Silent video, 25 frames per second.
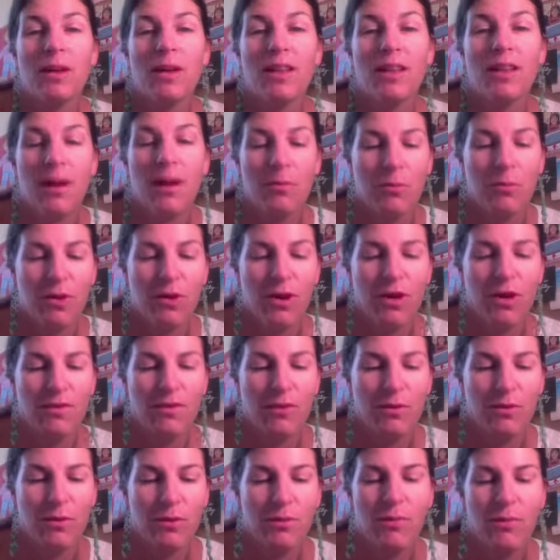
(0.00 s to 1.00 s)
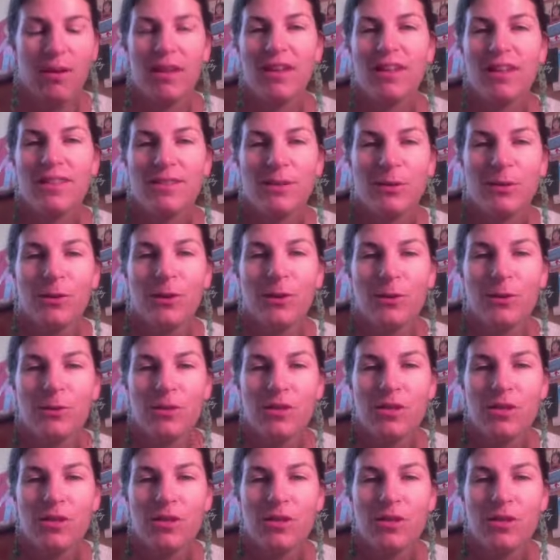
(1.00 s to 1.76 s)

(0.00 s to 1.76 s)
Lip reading: a lot more often with my kids alone,